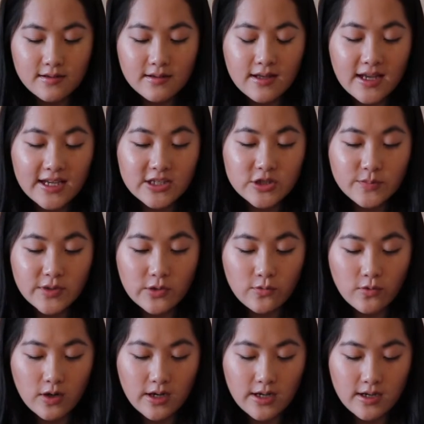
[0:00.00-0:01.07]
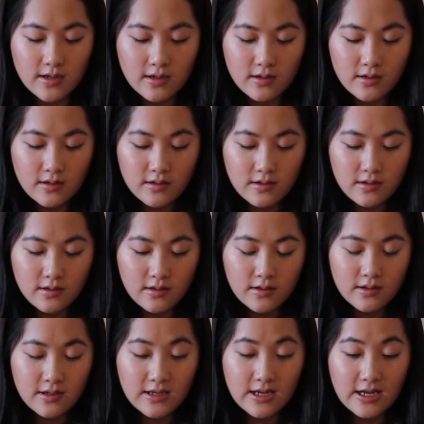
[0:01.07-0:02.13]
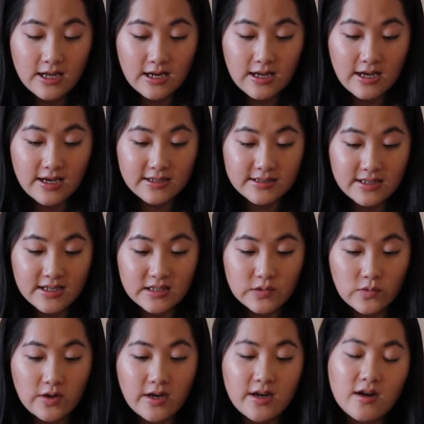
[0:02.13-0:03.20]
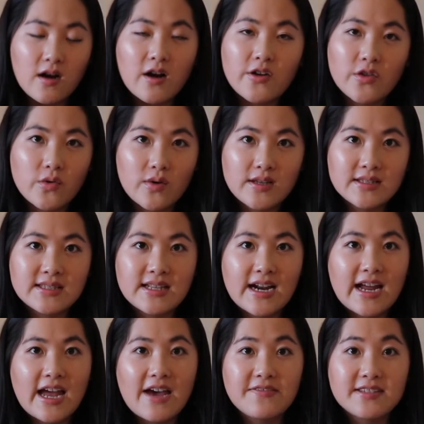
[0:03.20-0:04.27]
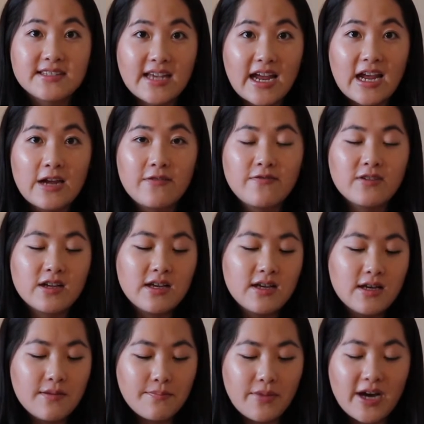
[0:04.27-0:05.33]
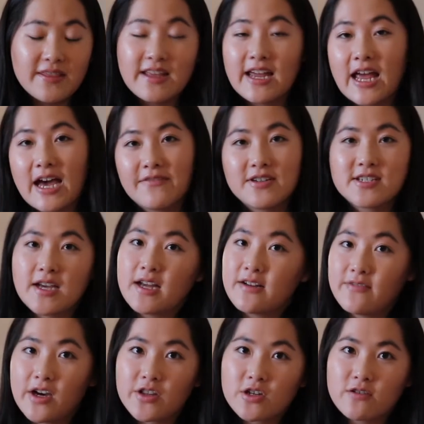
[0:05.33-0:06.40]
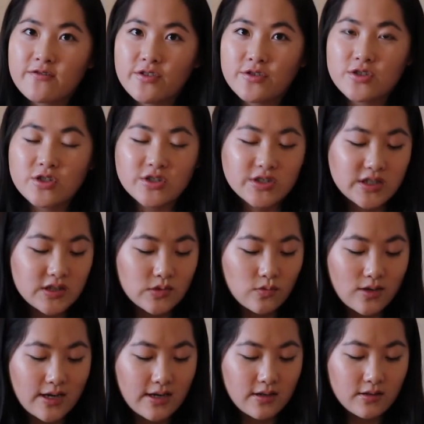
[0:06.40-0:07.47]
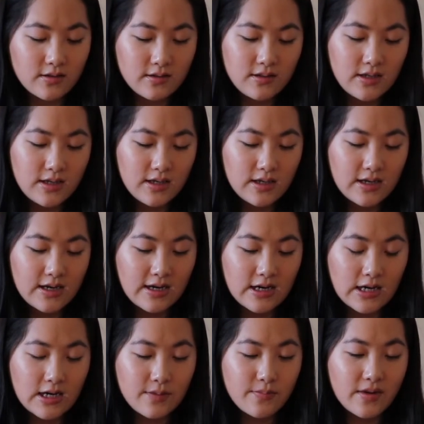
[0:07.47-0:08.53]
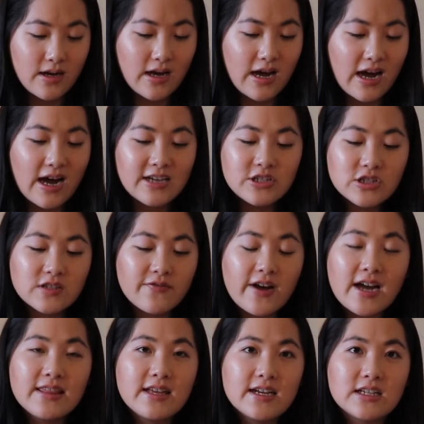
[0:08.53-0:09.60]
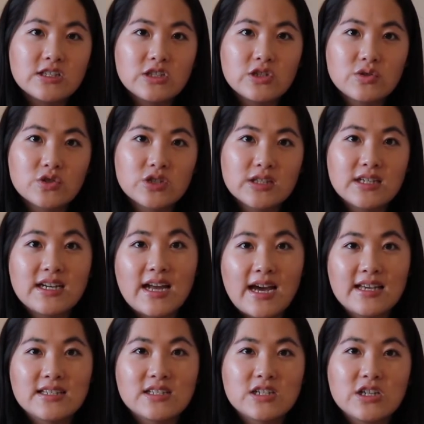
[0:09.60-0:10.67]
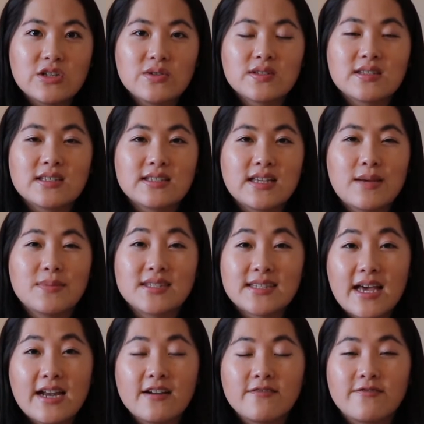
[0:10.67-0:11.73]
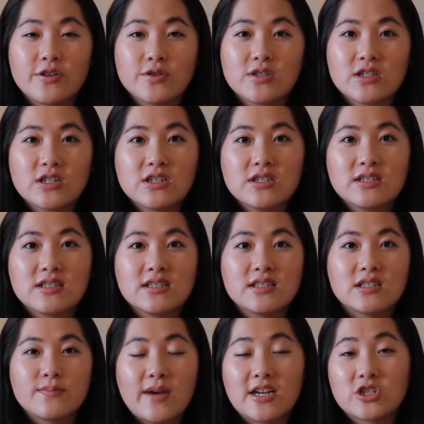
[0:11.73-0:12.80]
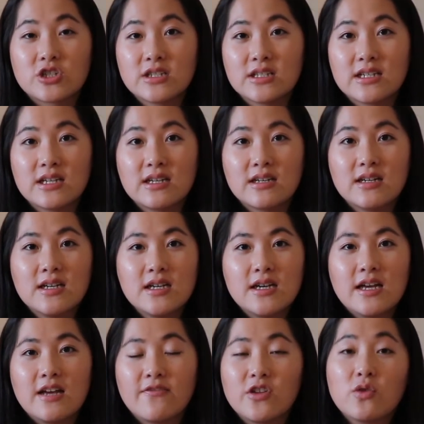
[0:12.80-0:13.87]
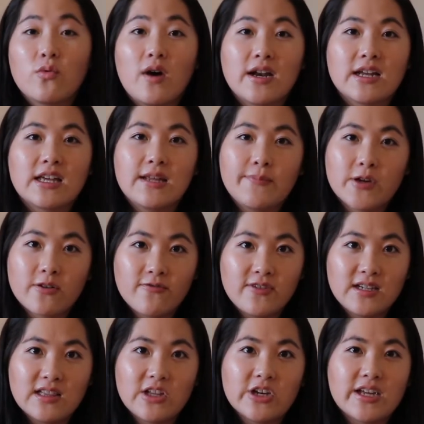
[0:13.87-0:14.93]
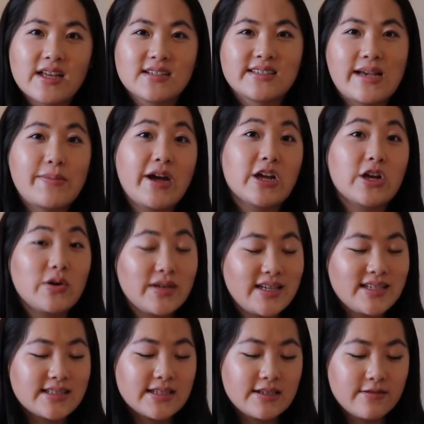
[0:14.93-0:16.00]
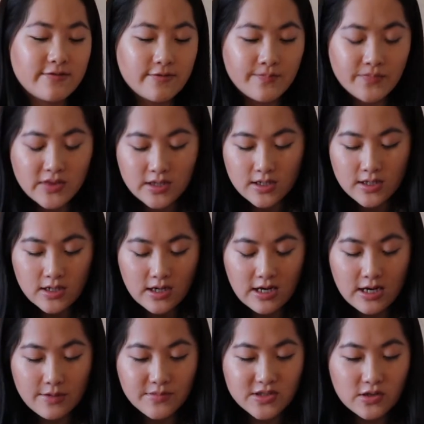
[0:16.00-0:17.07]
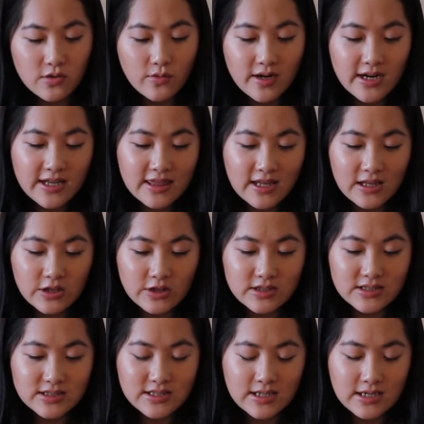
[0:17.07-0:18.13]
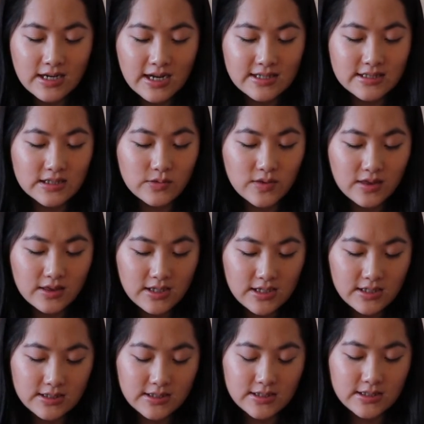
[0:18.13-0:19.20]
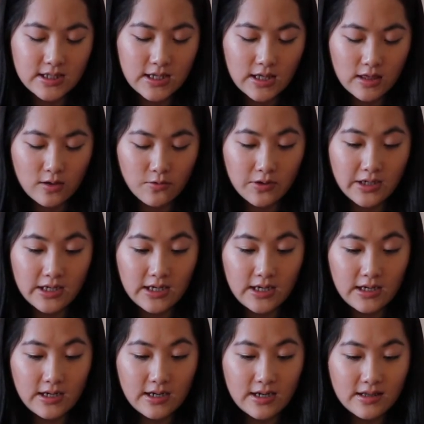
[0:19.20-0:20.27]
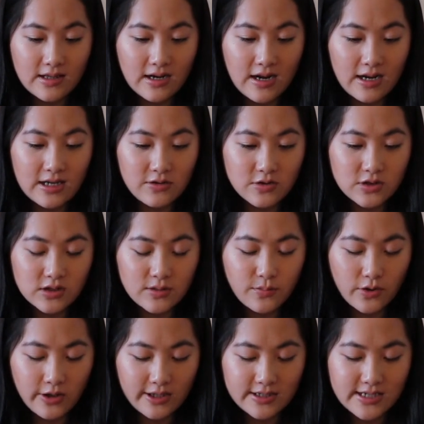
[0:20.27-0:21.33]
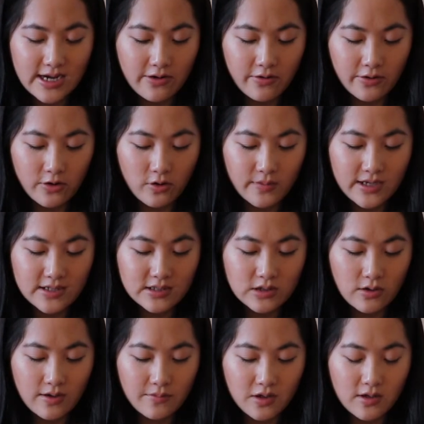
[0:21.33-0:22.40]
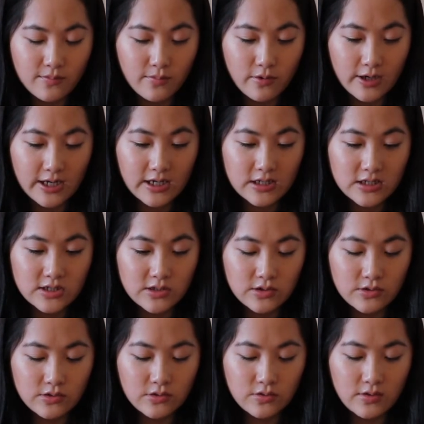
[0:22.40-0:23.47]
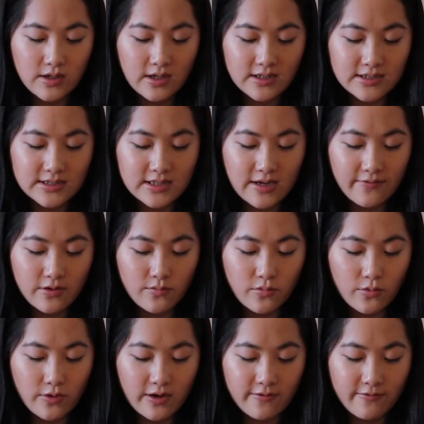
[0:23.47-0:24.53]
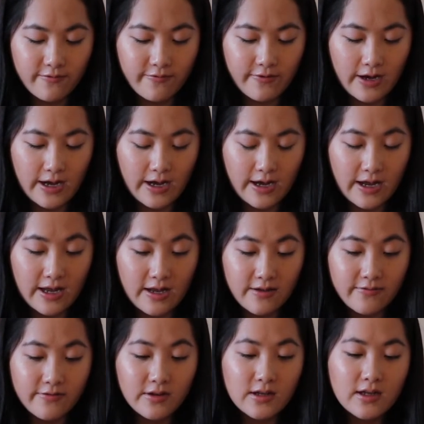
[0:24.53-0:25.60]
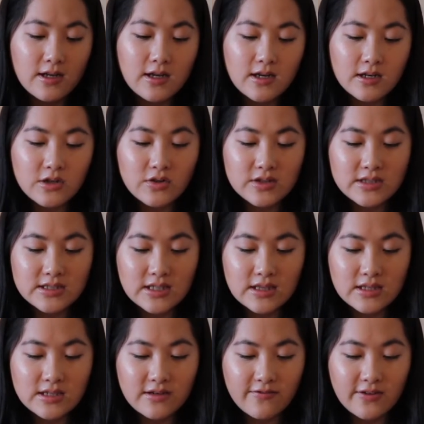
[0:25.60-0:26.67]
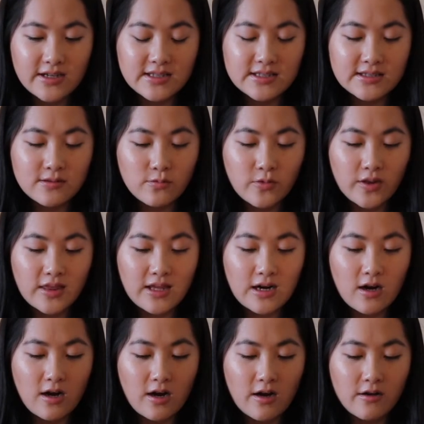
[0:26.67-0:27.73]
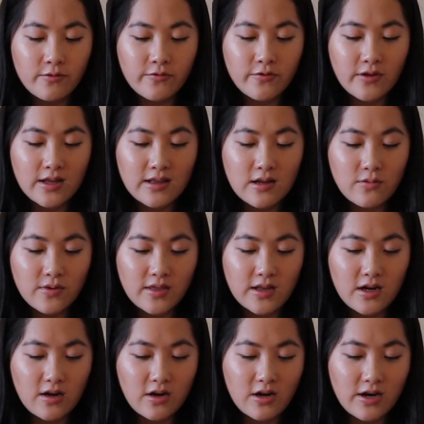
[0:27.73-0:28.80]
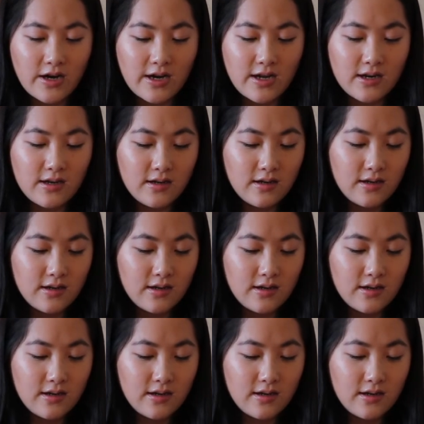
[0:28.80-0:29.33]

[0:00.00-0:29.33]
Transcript: HB1, and SS1 are the ones that I have saved, but they have a ton of other filters as well. I just find that it's usually nice to use the same set of filters, especially if you want to keep your feed looking semi-cohesive. So the one I think looks nicest with this is E3, and then I usually pull it down a little bit, so I'm going to bring it to a 7.5. you can see the difference with it off and then with it on.